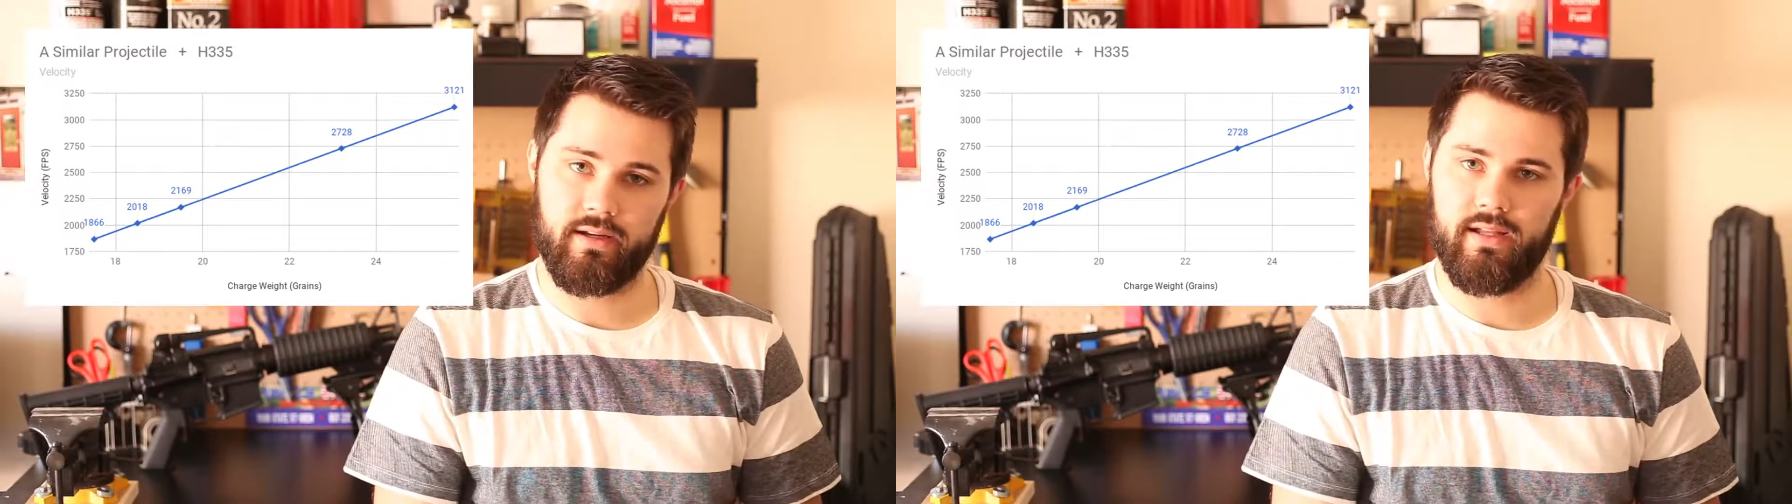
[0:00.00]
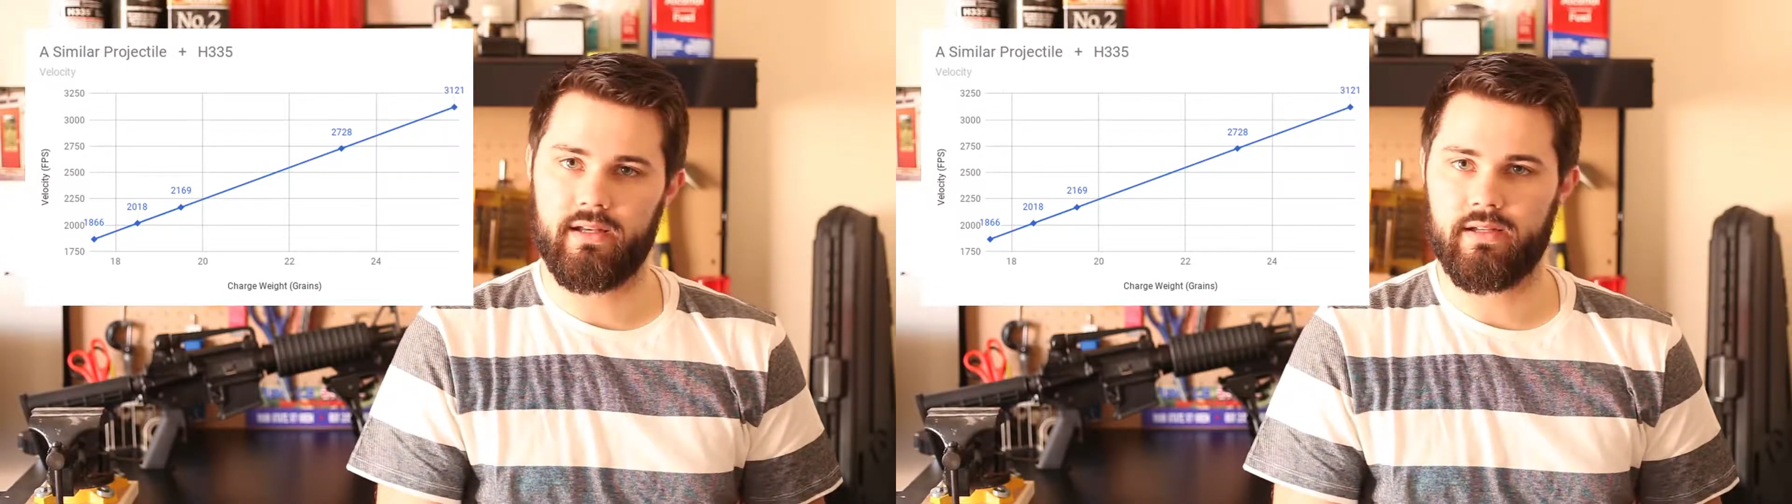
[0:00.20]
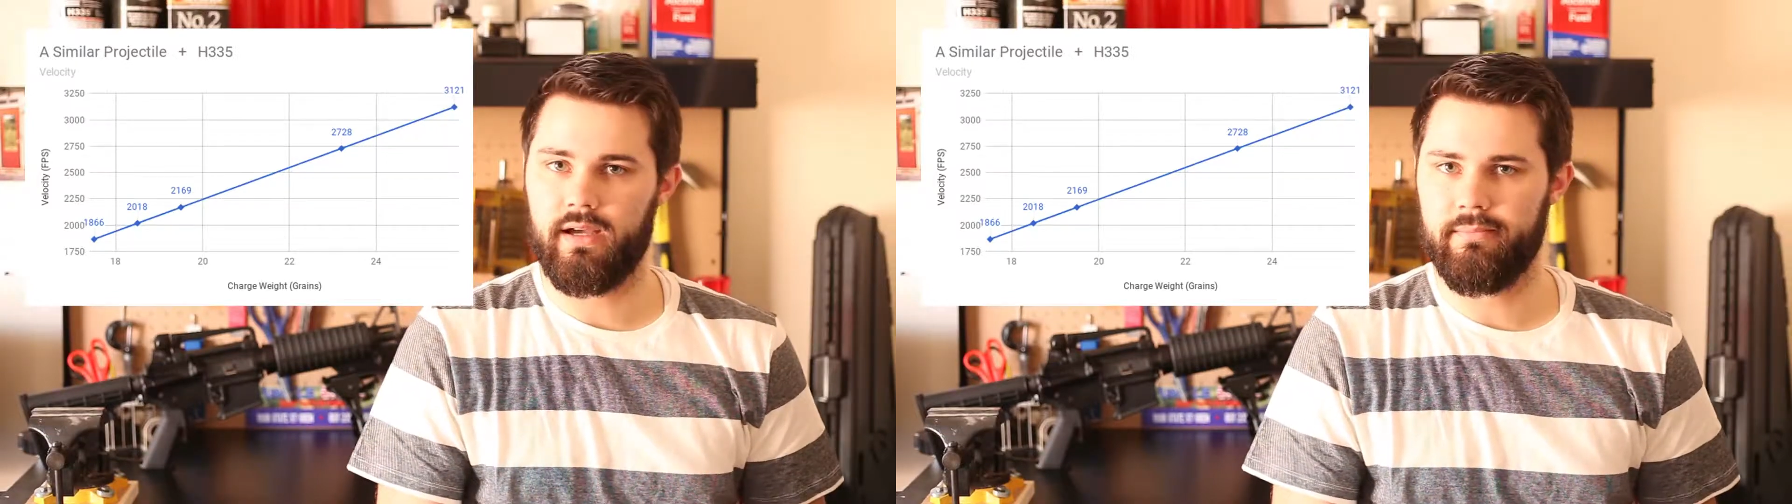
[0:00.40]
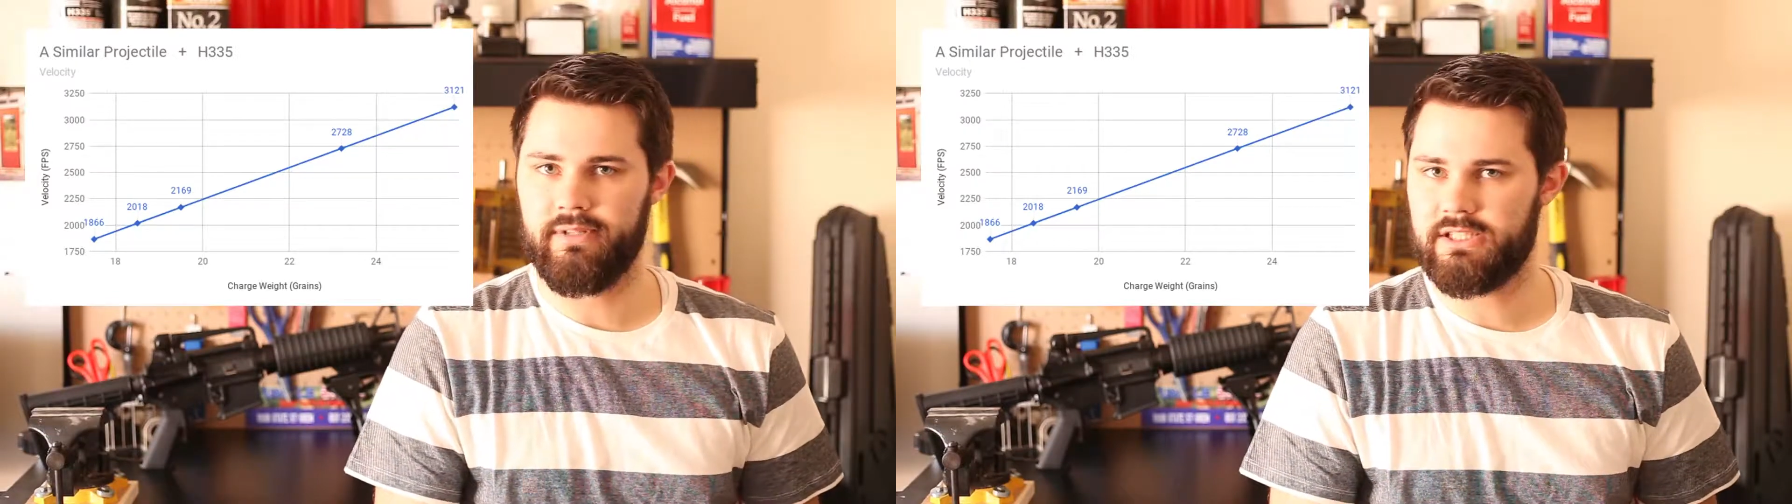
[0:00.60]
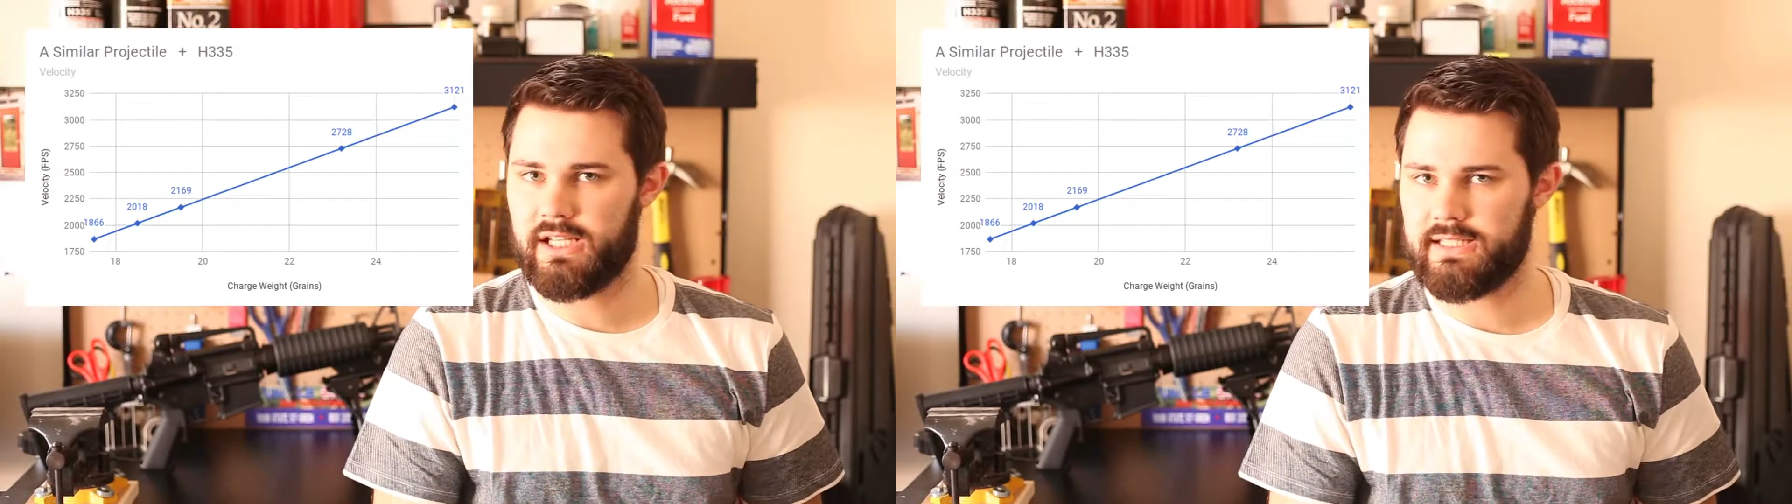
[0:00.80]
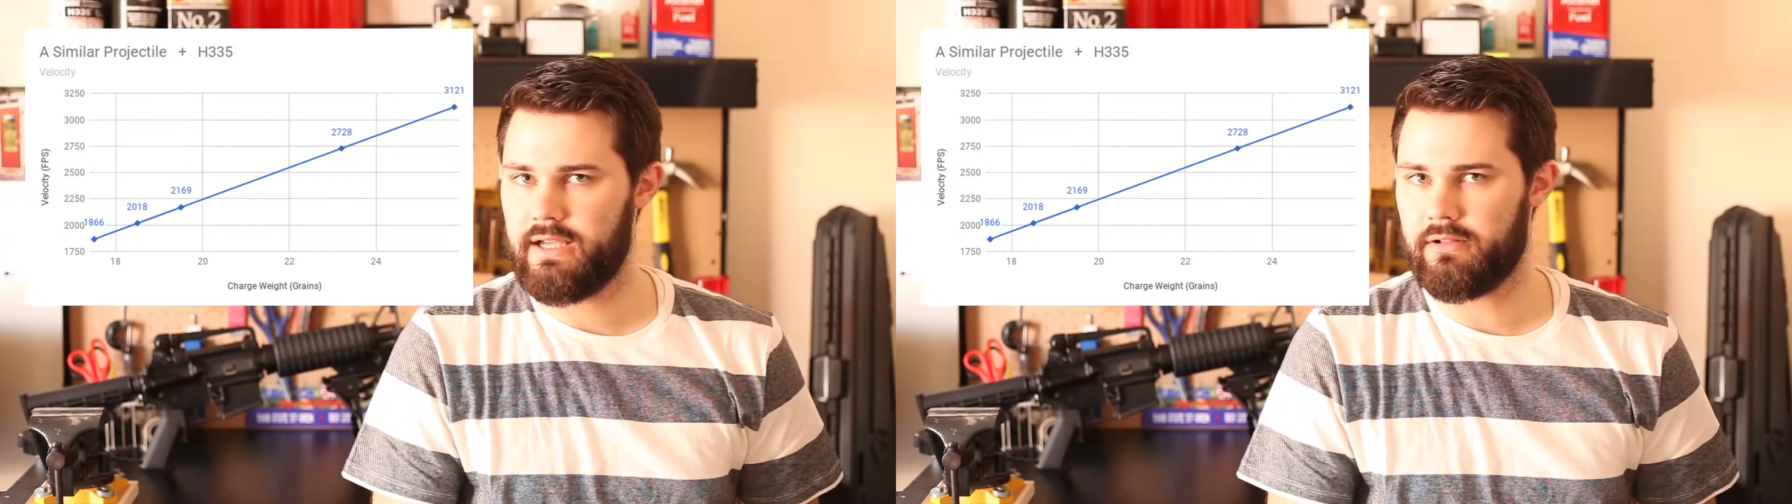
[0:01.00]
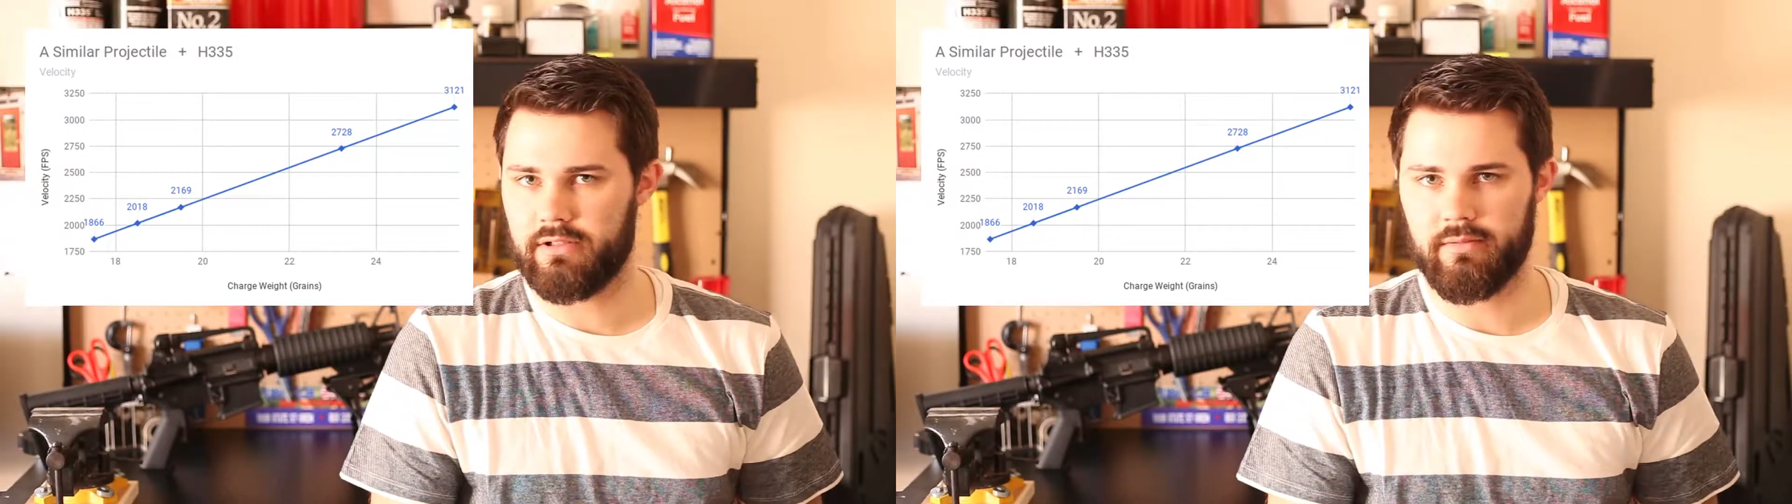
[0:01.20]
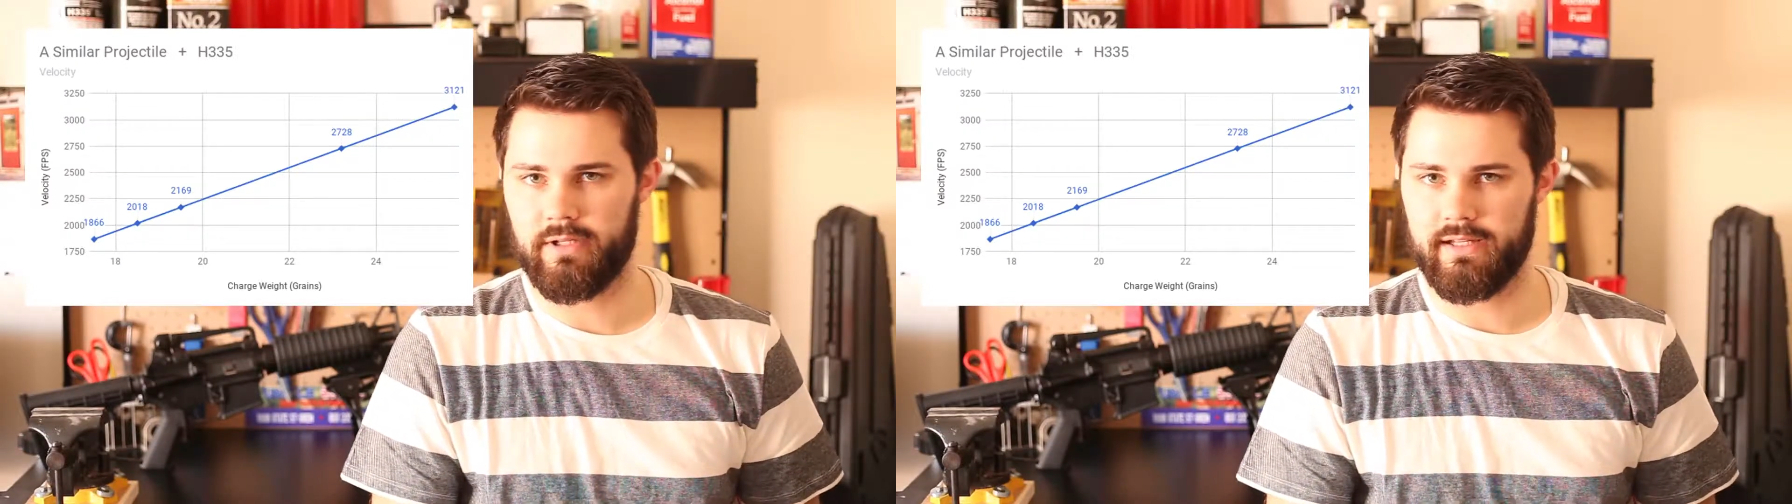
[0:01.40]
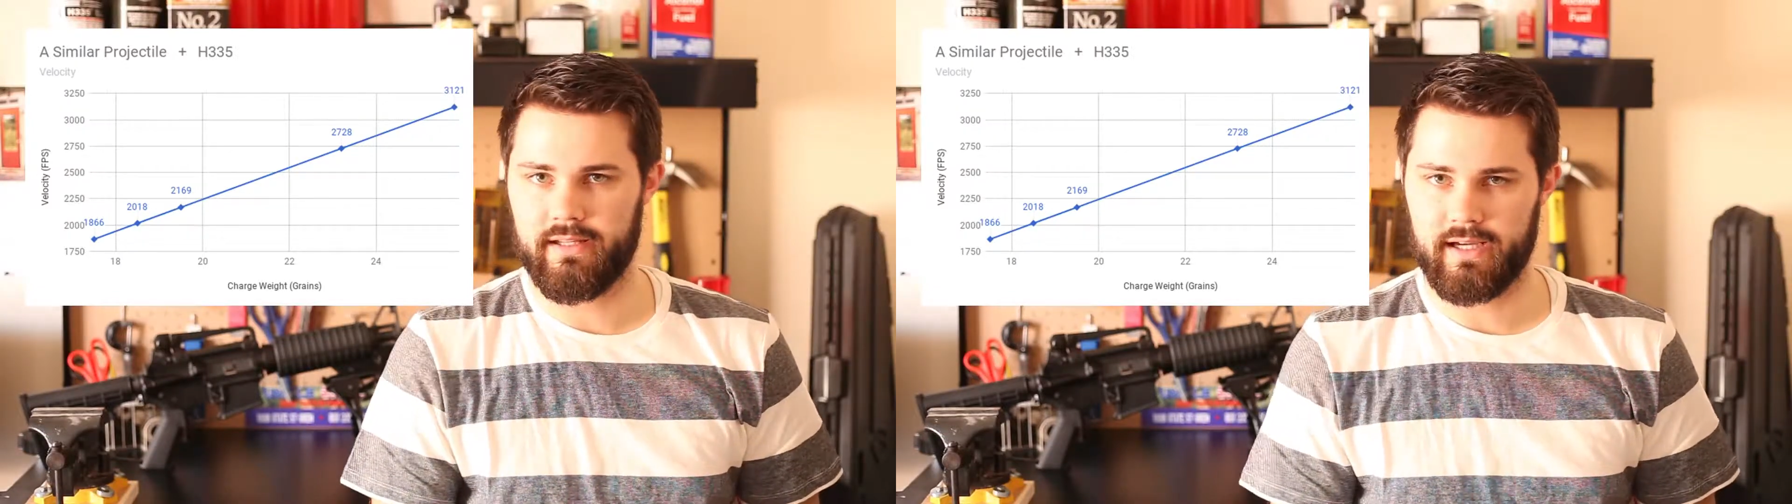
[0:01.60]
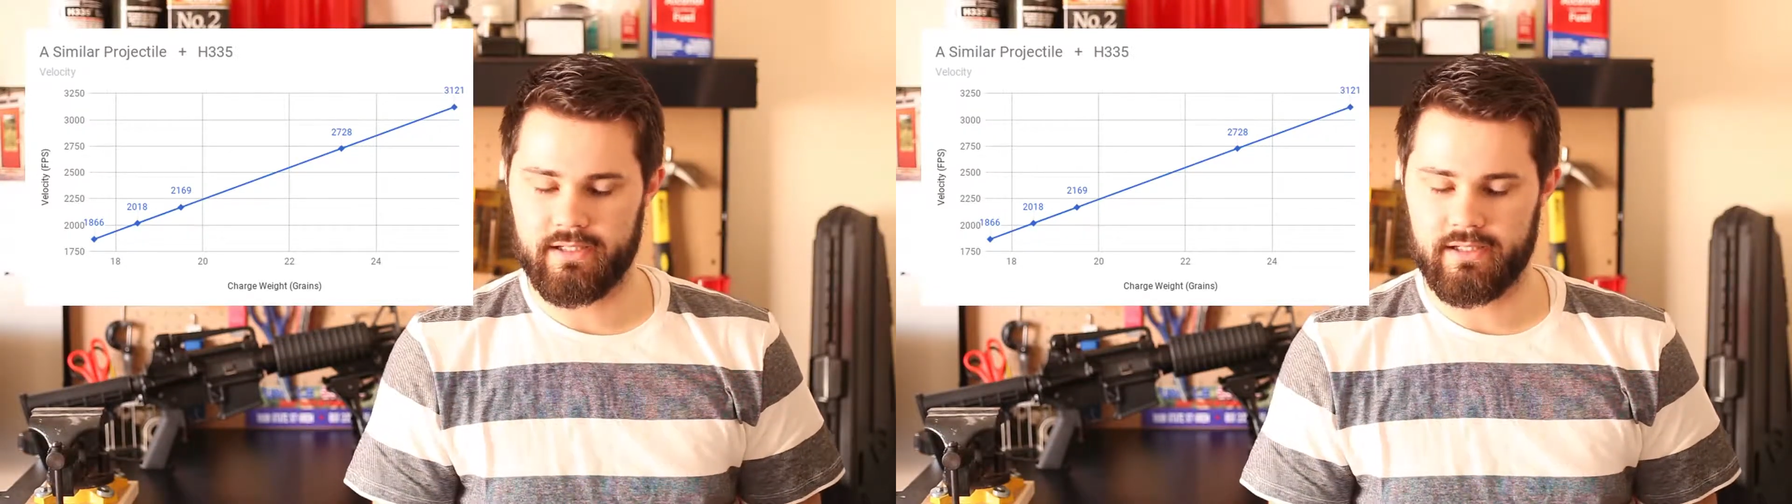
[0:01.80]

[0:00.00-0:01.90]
And it checks out a little bit, I think.